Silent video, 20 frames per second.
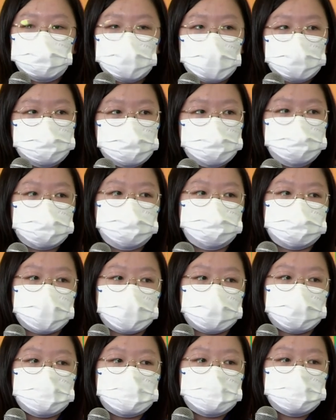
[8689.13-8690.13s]
We mix
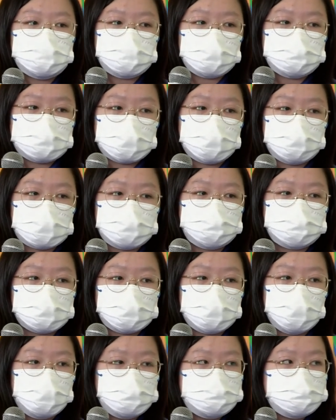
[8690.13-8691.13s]
his products into it.